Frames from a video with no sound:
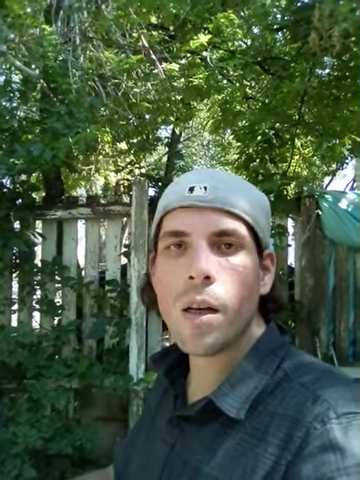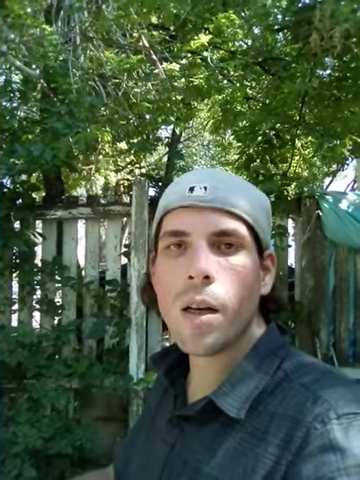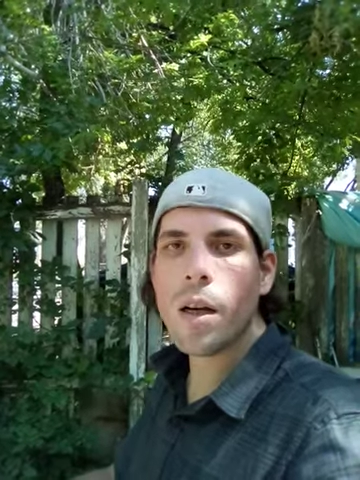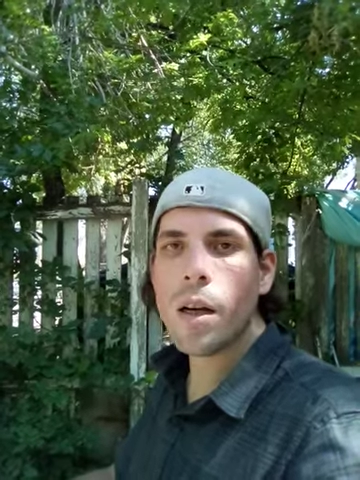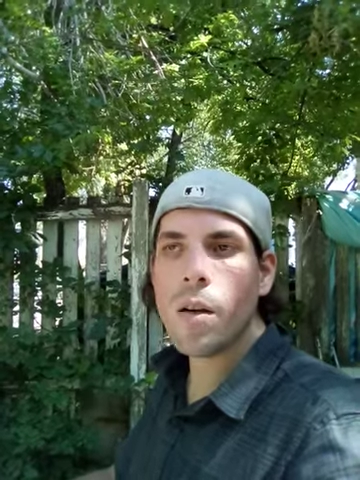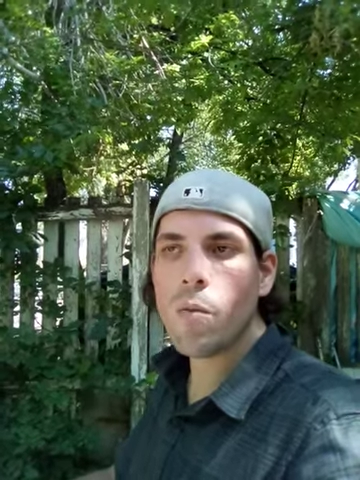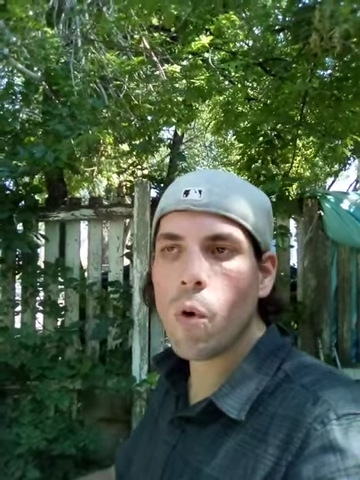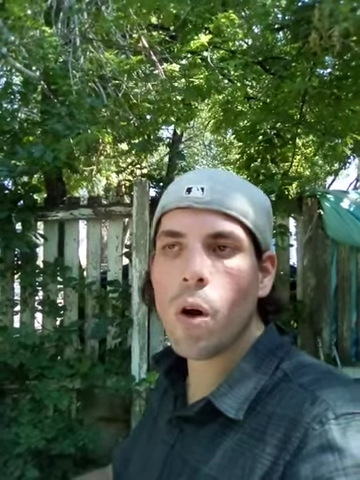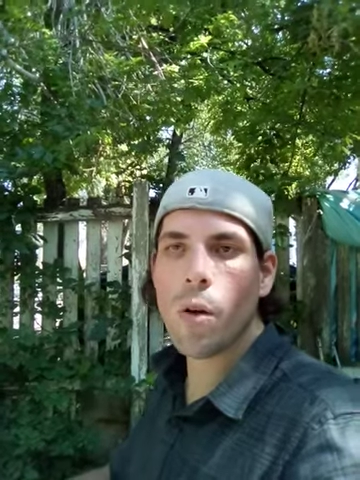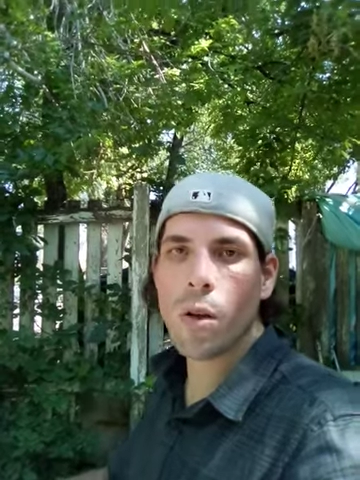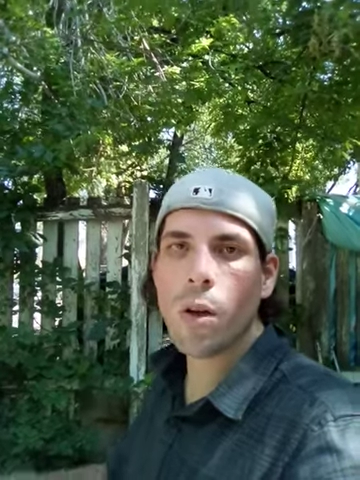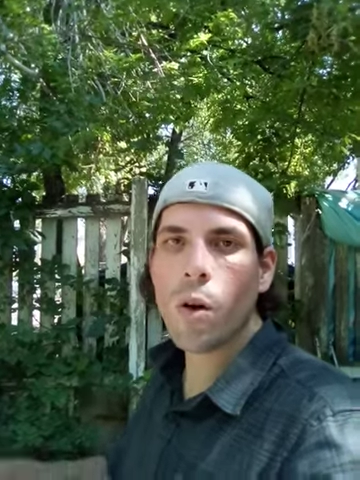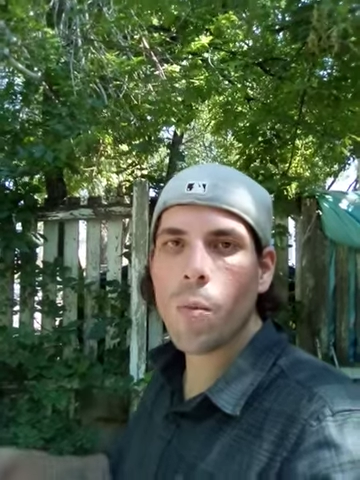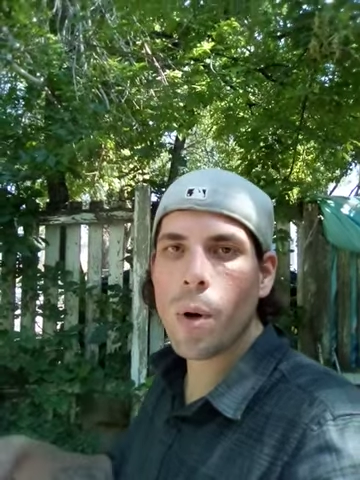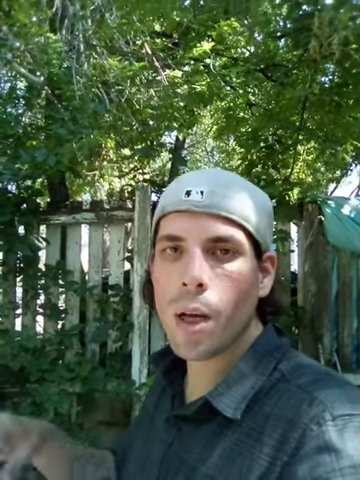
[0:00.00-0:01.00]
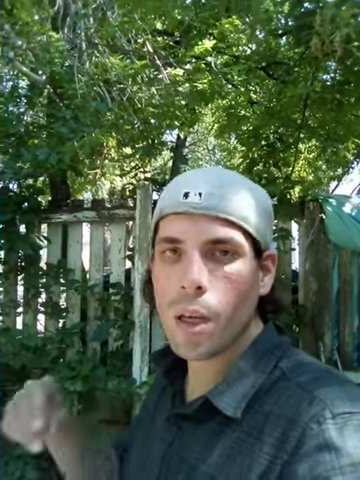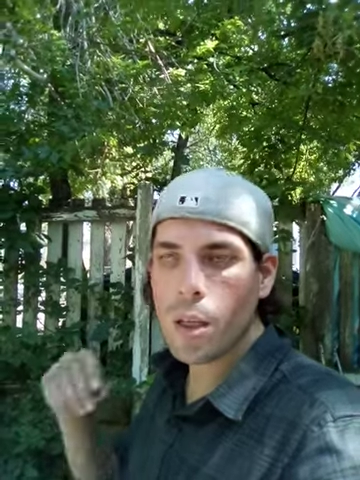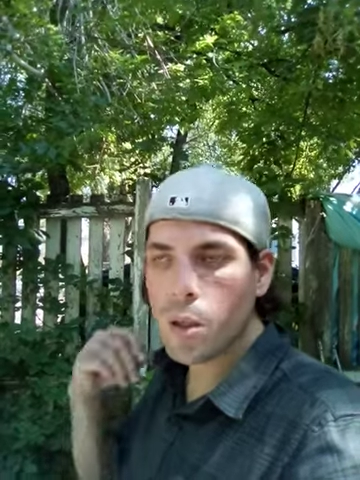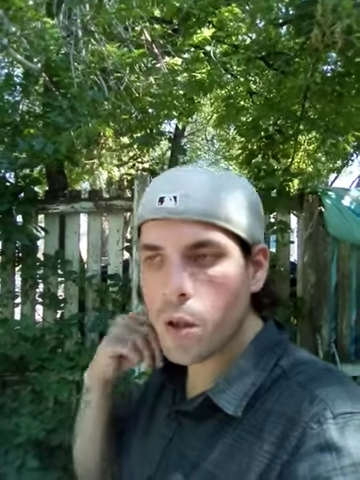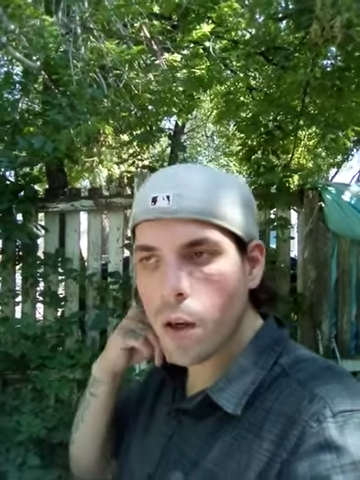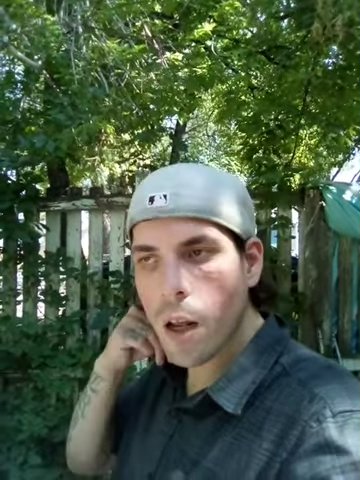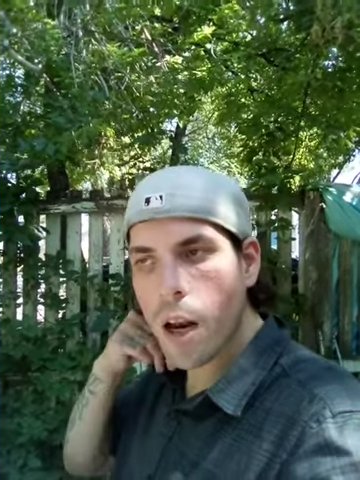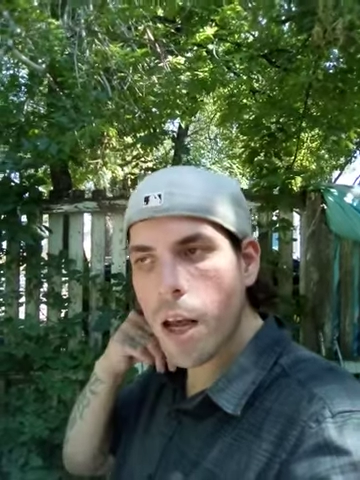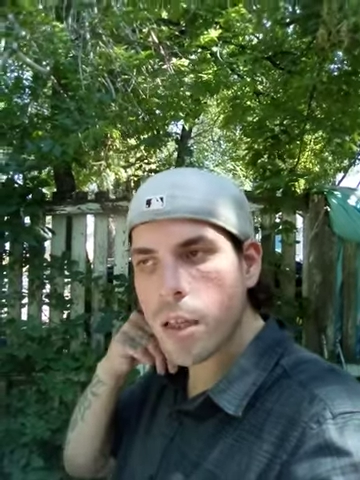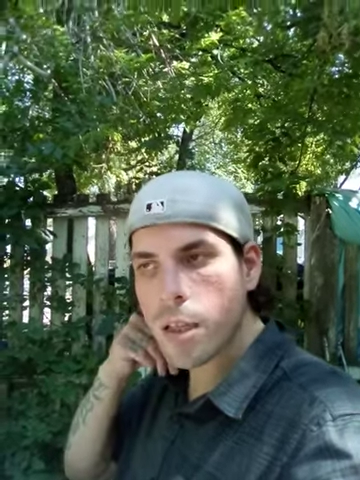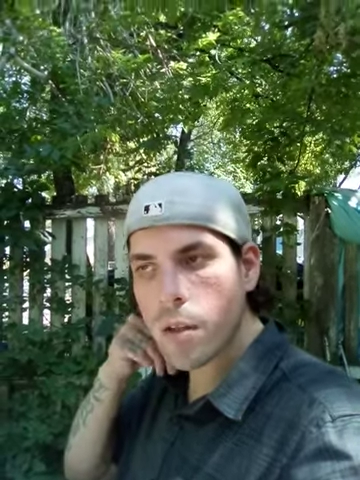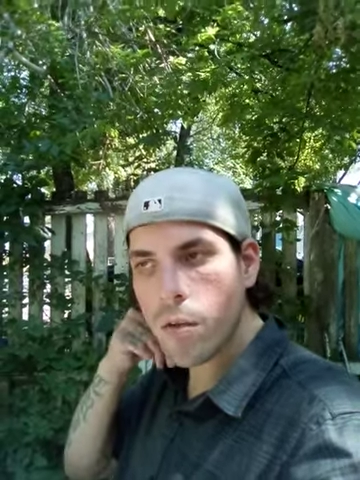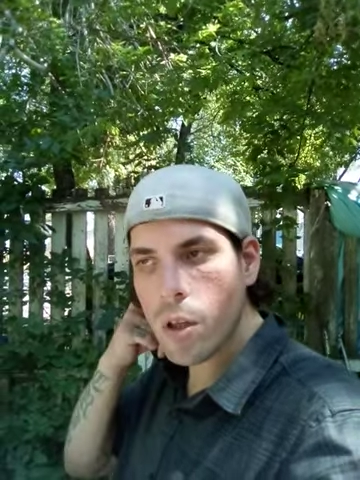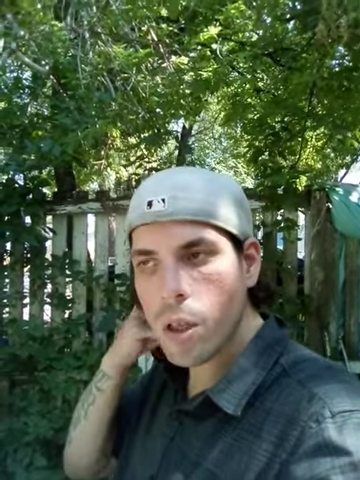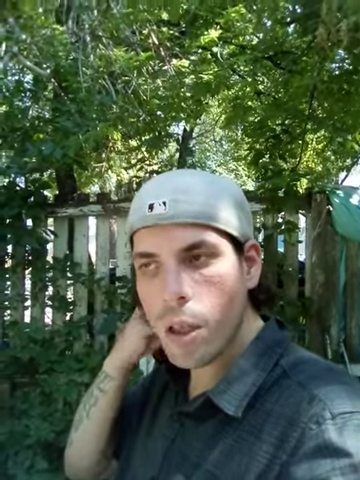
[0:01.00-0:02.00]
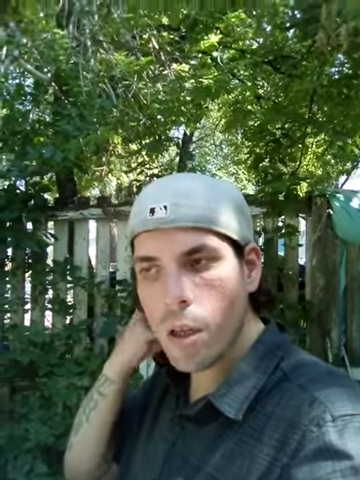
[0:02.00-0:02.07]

uh, well, you know, my internet activity